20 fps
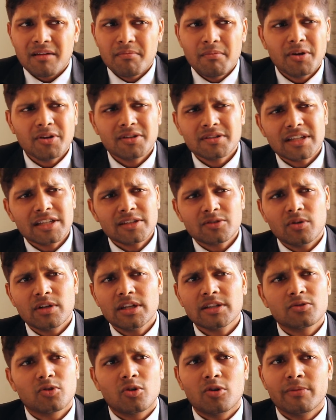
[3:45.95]
Because there's
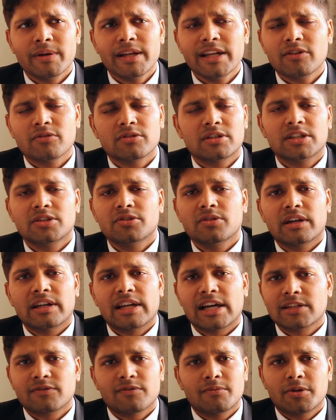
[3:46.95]
only so many questions you
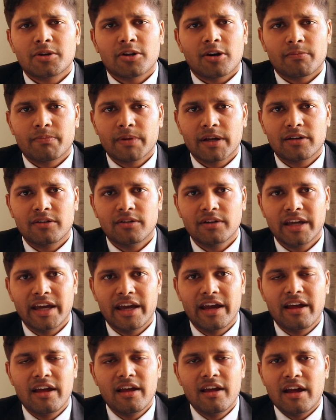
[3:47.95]
can ask from a topic.
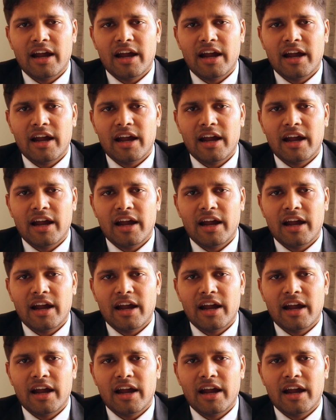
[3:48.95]
Okay.